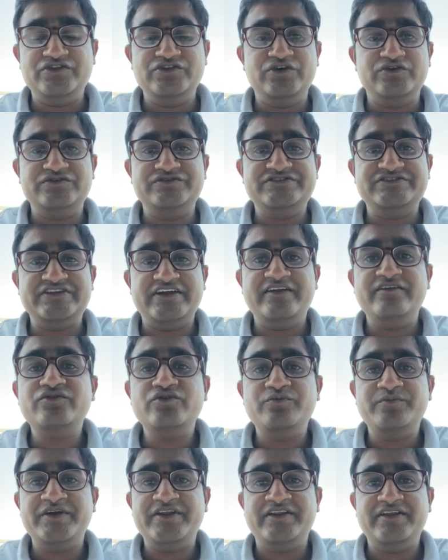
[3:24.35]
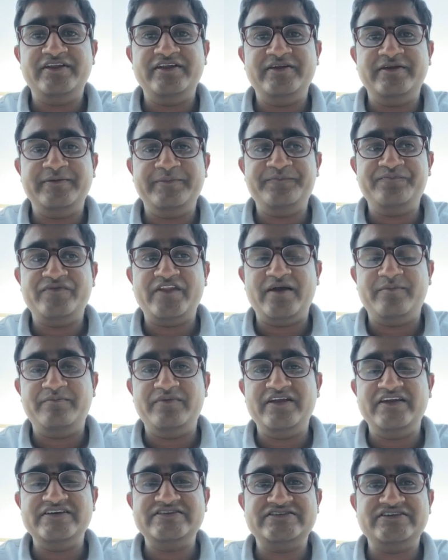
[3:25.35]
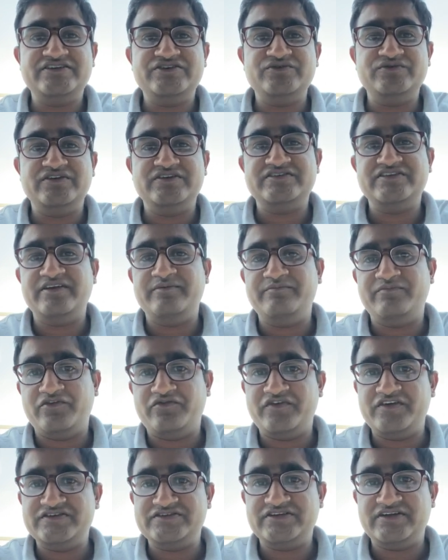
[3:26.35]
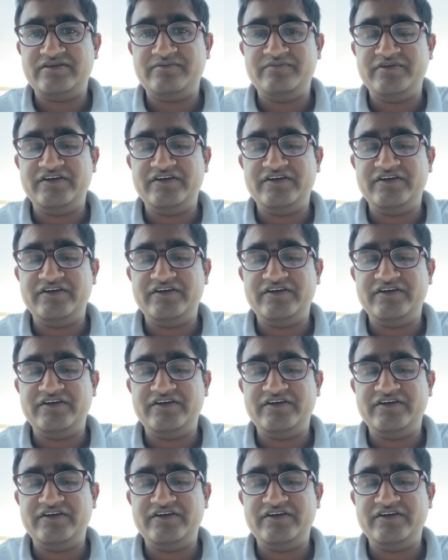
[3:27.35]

don't send too many applications to the same professor,